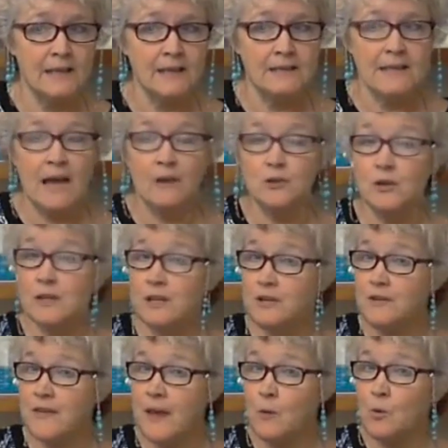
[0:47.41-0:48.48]
Now you hear
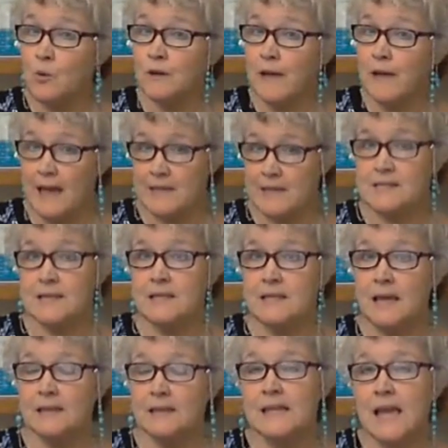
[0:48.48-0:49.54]
that word acid
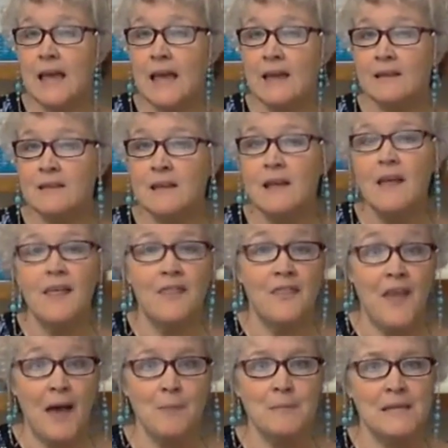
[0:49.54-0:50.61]
at the end,
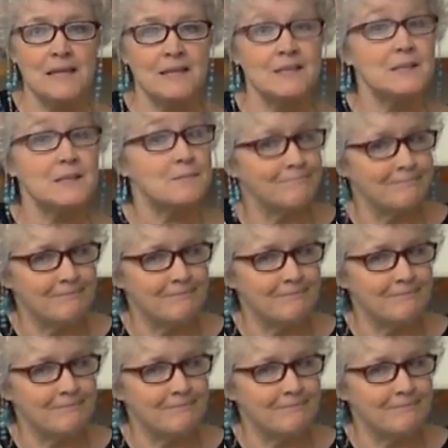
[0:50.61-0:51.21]
that means,